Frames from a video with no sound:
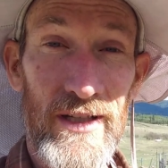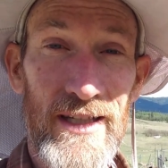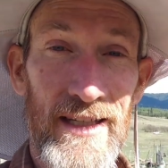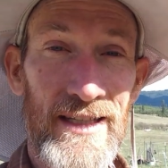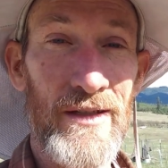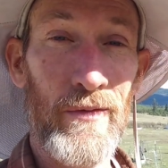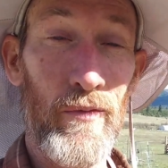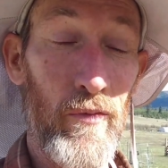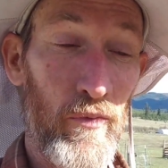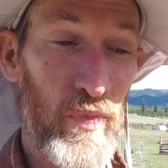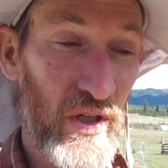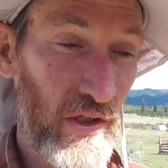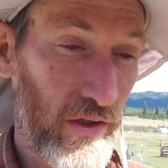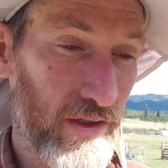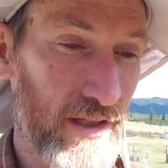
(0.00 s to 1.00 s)
system
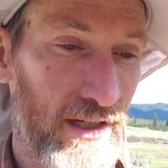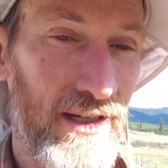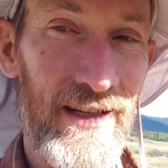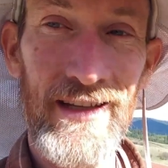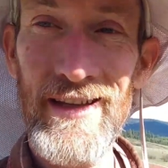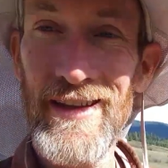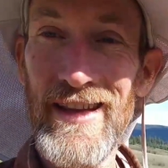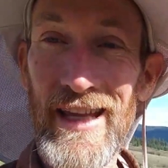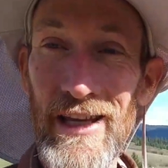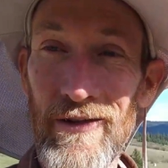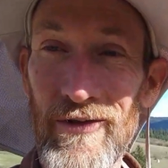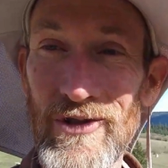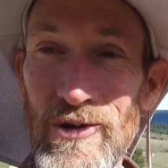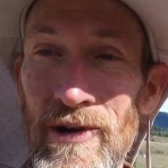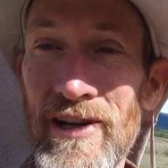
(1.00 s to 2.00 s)
built. Thank you
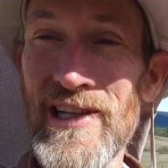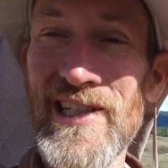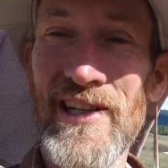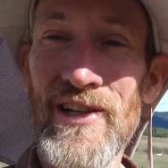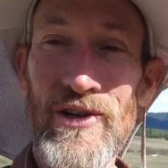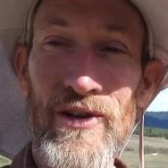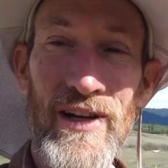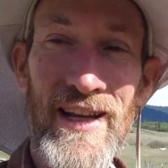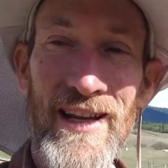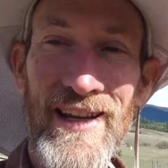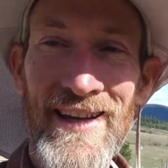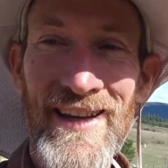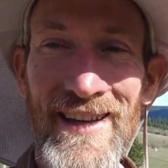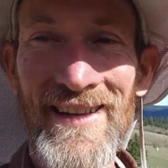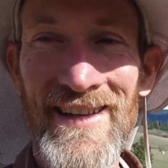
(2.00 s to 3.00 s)
for joining us on the journey.
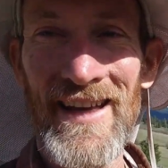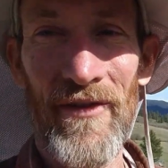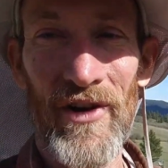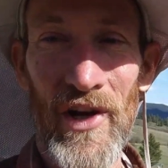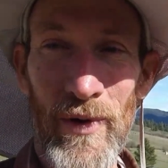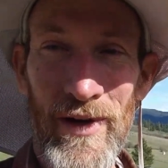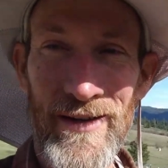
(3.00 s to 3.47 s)
Have a good